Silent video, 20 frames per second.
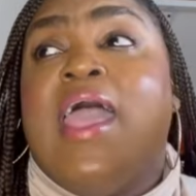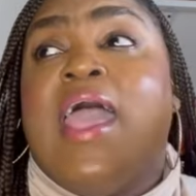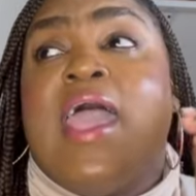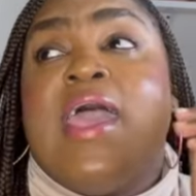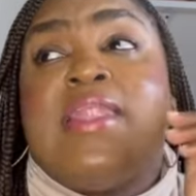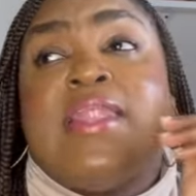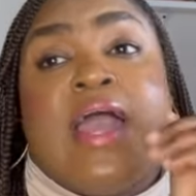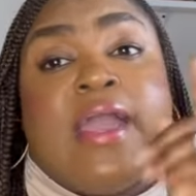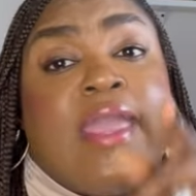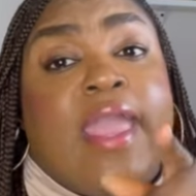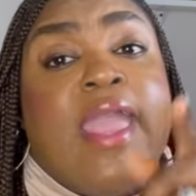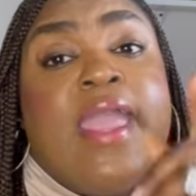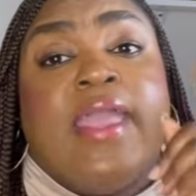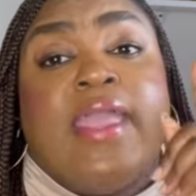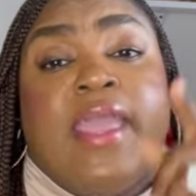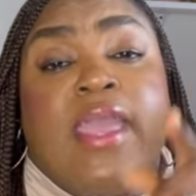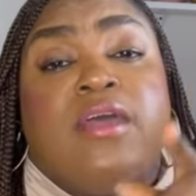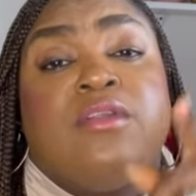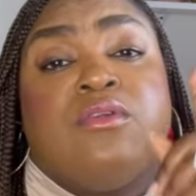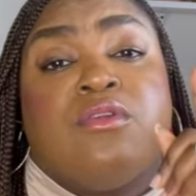And I
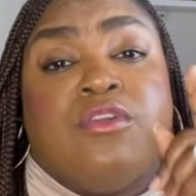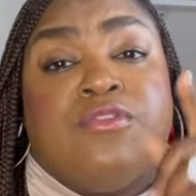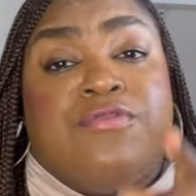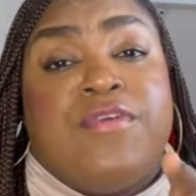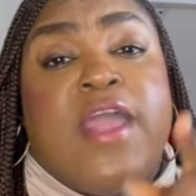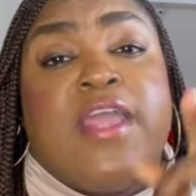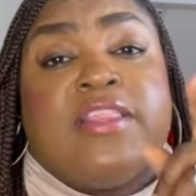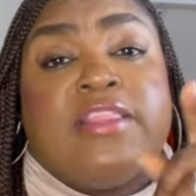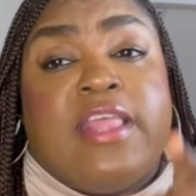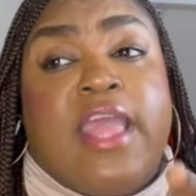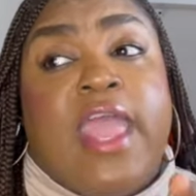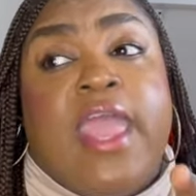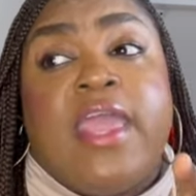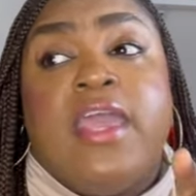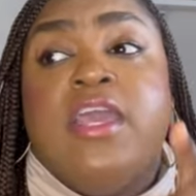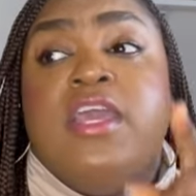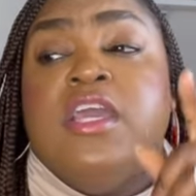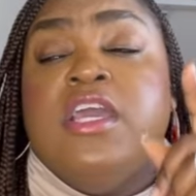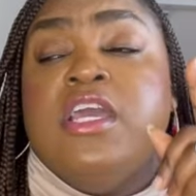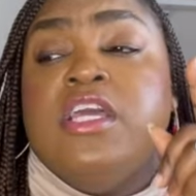can't handle the fact that
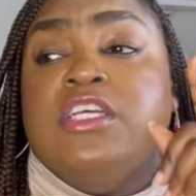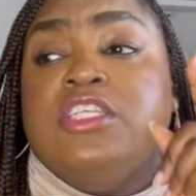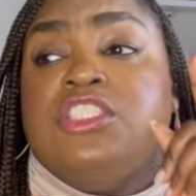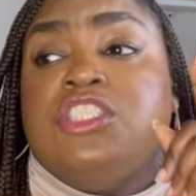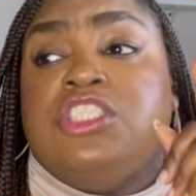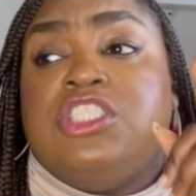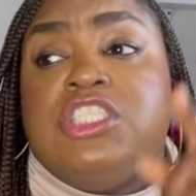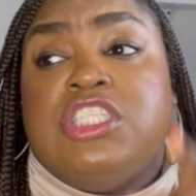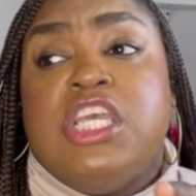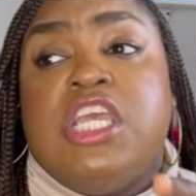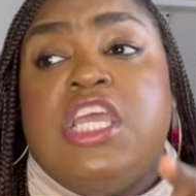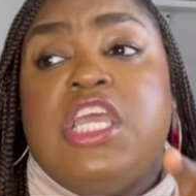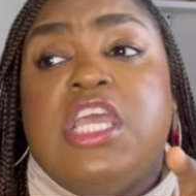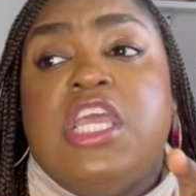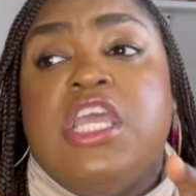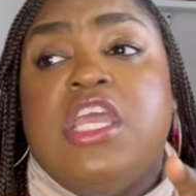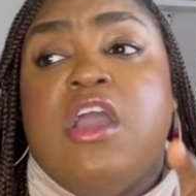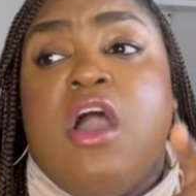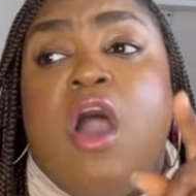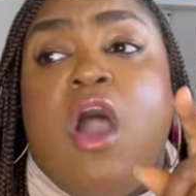
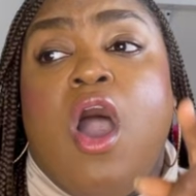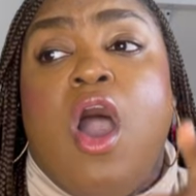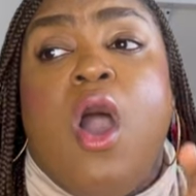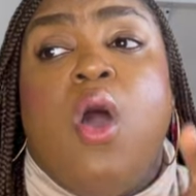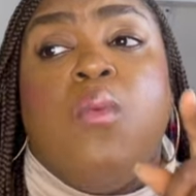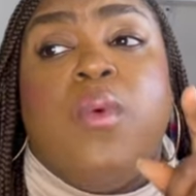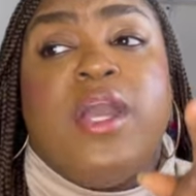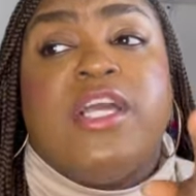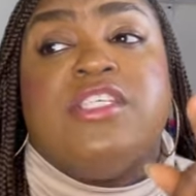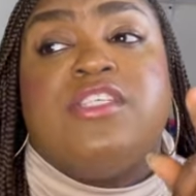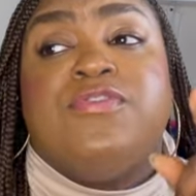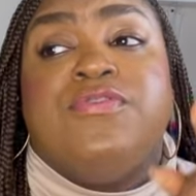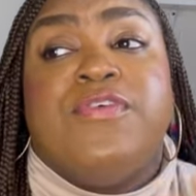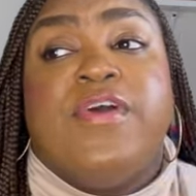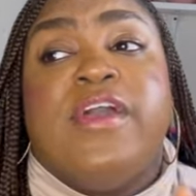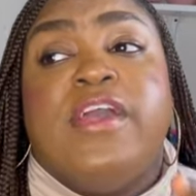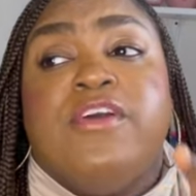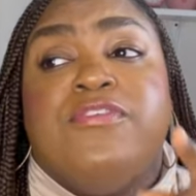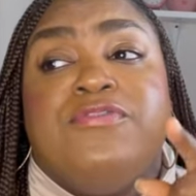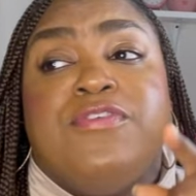she always
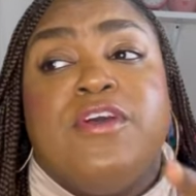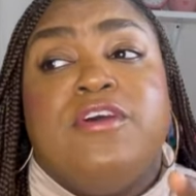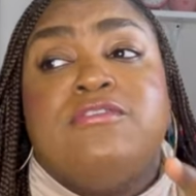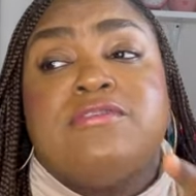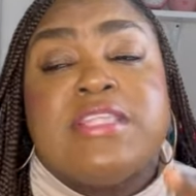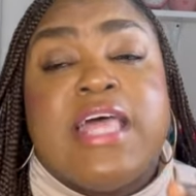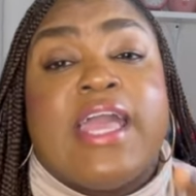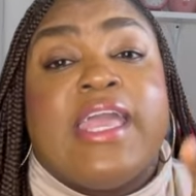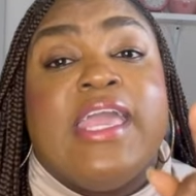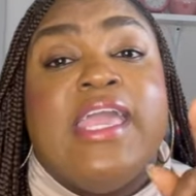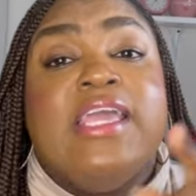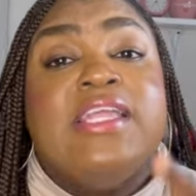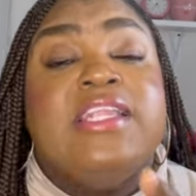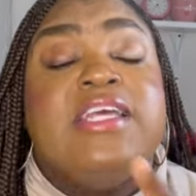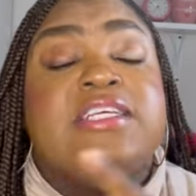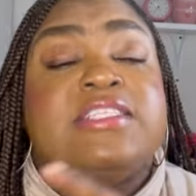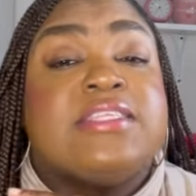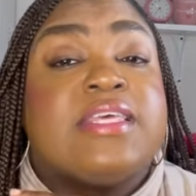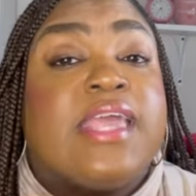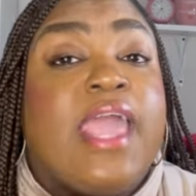feels like he
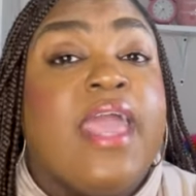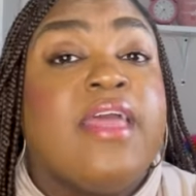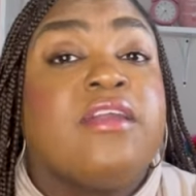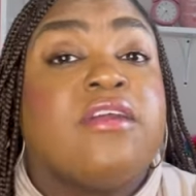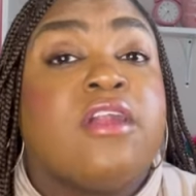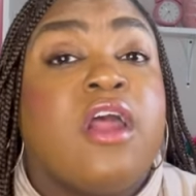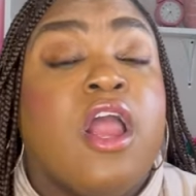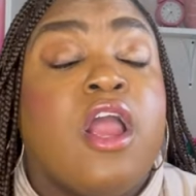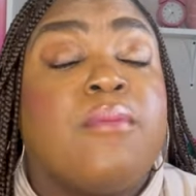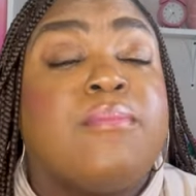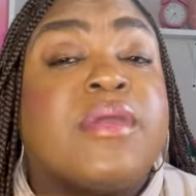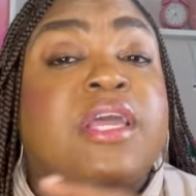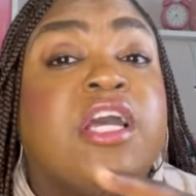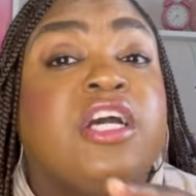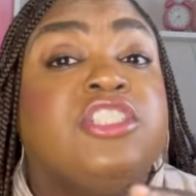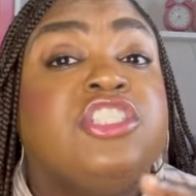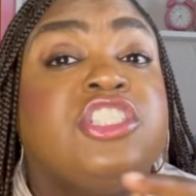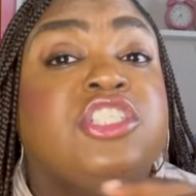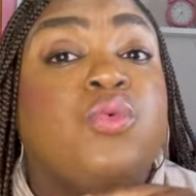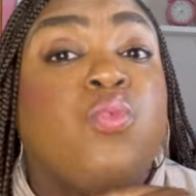needs to cater to her
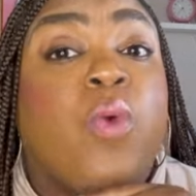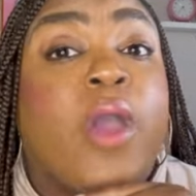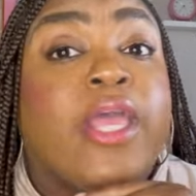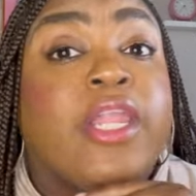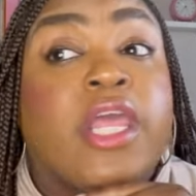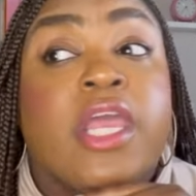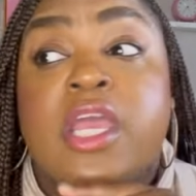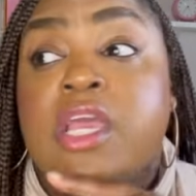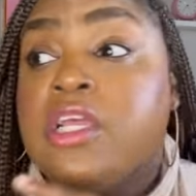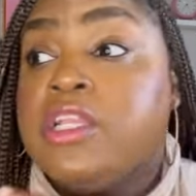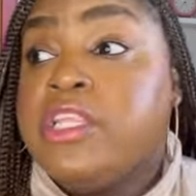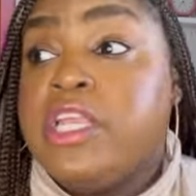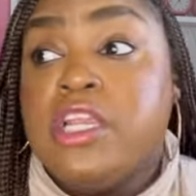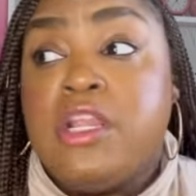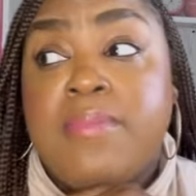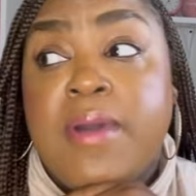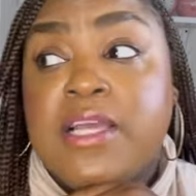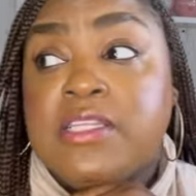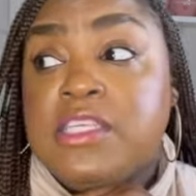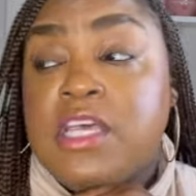because she waited. Did
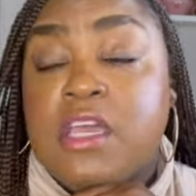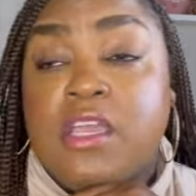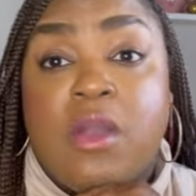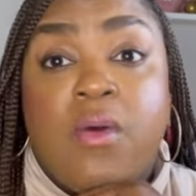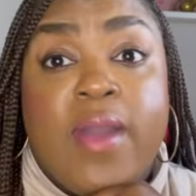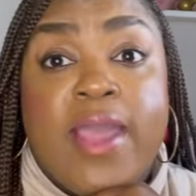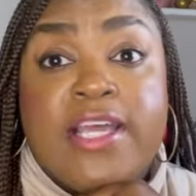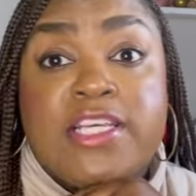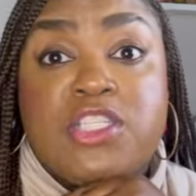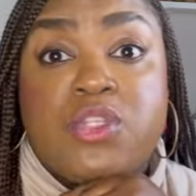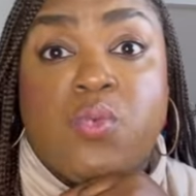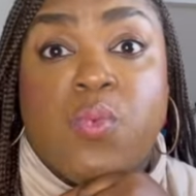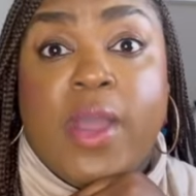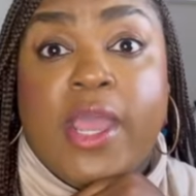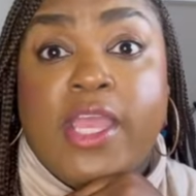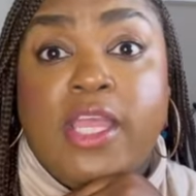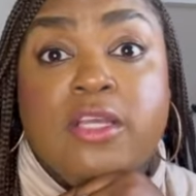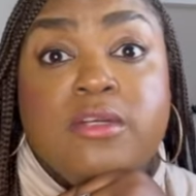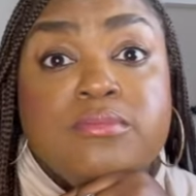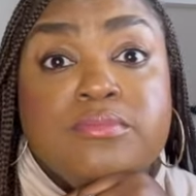nobody tell your ass to
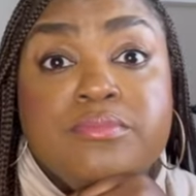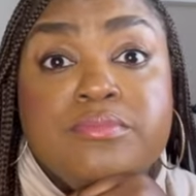wait?